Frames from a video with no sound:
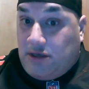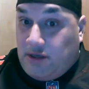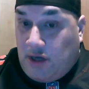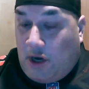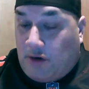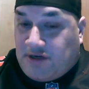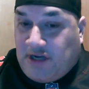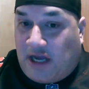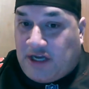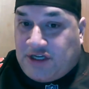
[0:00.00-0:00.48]

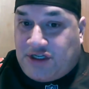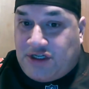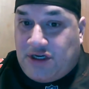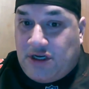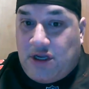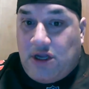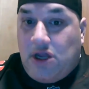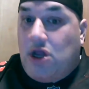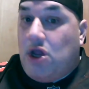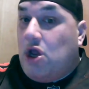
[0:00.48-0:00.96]
No
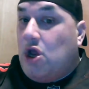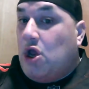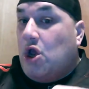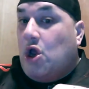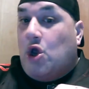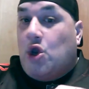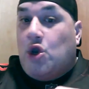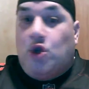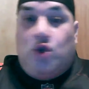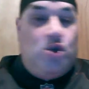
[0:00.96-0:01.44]
touch.
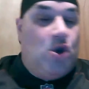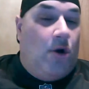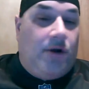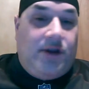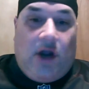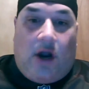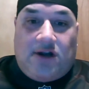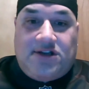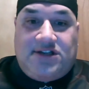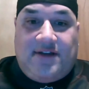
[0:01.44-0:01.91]
No
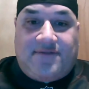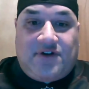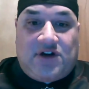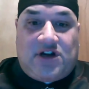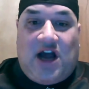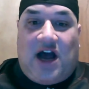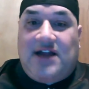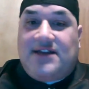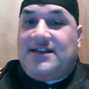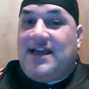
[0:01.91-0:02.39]
yards after
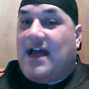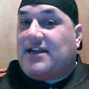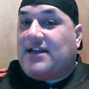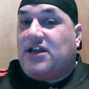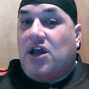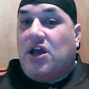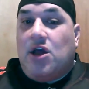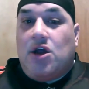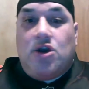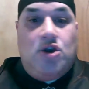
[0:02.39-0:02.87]
contact.